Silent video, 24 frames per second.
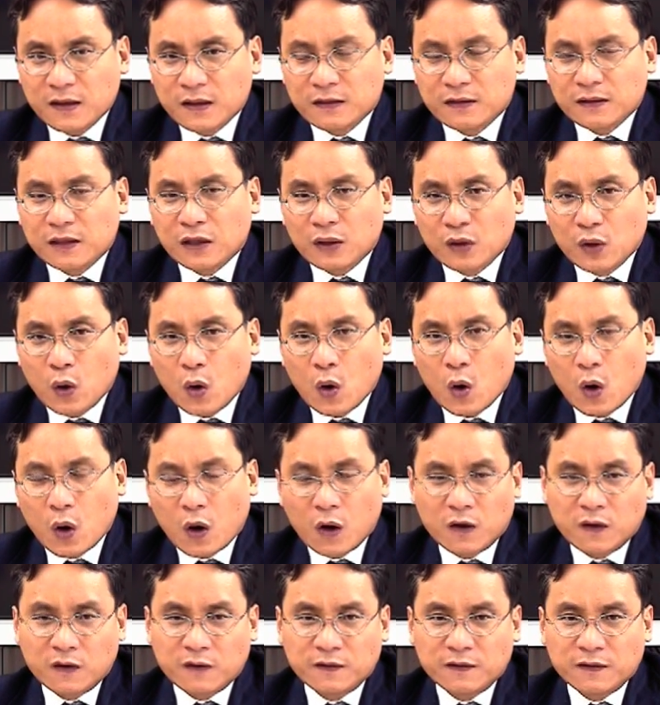the
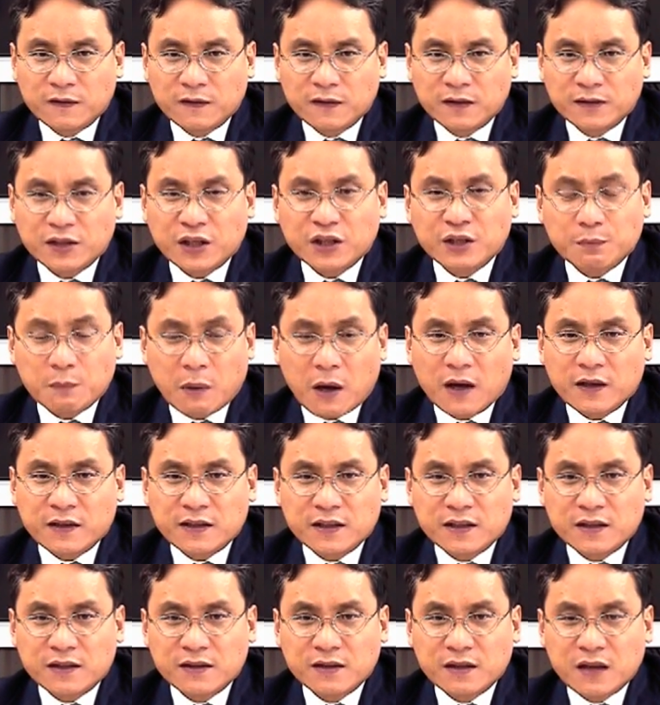law of such
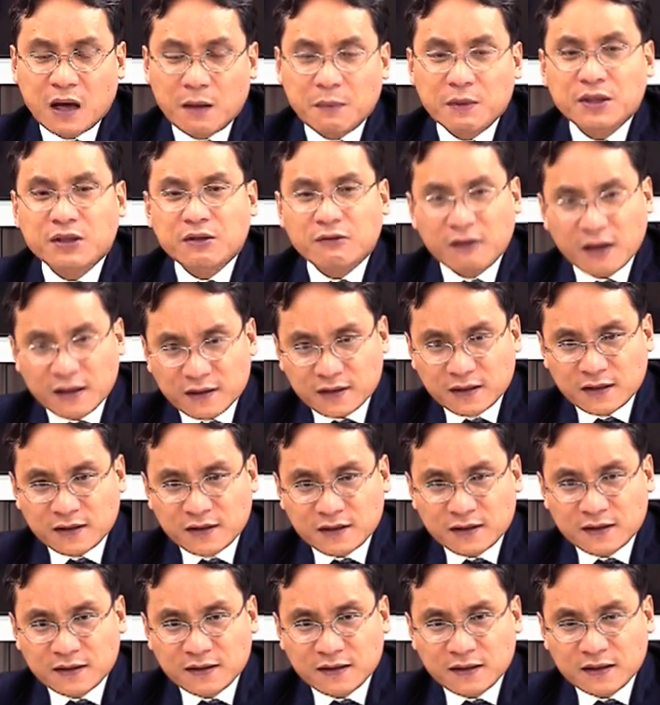parties' habitual
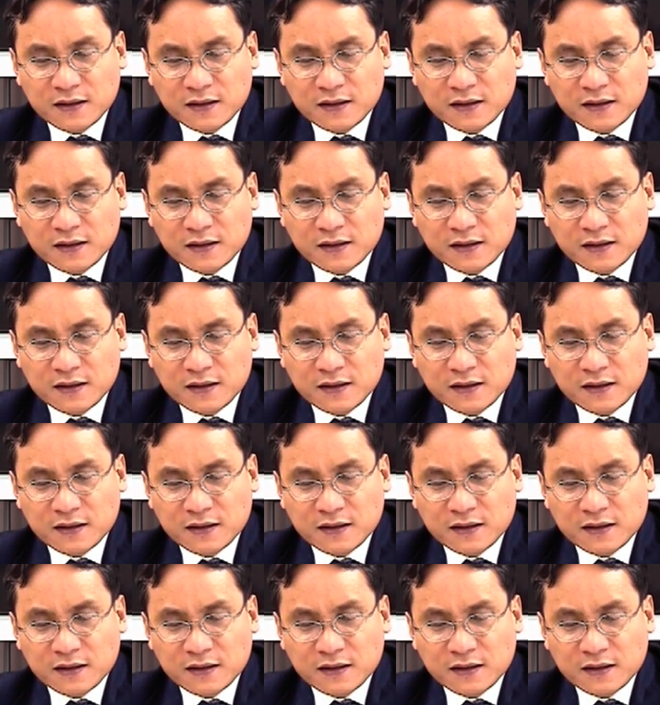residence.